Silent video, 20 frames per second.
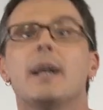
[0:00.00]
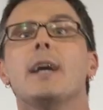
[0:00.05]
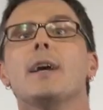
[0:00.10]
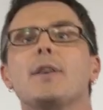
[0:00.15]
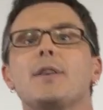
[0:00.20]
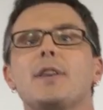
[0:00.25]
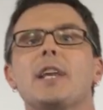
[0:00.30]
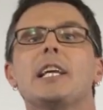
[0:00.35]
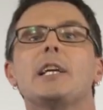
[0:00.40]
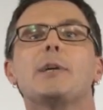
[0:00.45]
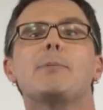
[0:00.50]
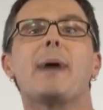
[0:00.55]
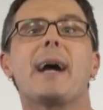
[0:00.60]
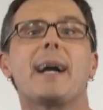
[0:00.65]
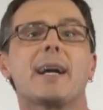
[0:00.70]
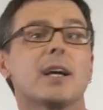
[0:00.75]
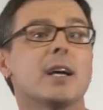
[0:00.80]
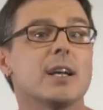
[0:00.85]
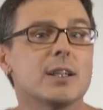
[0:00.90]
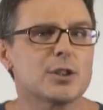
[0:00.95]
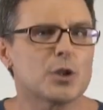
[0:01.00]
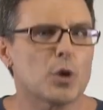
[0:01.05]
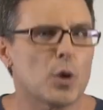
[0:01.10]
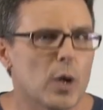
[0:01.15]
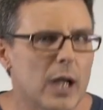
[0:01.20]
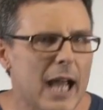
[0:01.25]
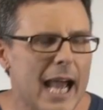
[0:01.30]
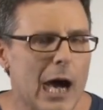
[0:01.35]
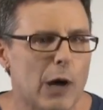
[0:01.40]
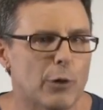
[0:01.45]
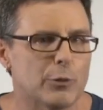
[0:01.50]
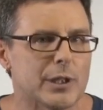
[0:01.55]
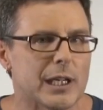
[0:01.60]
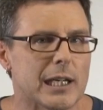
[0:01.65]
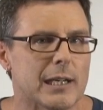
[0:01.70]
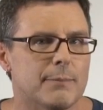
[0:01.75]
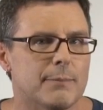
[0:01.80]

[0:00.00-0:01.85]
Think back to louder.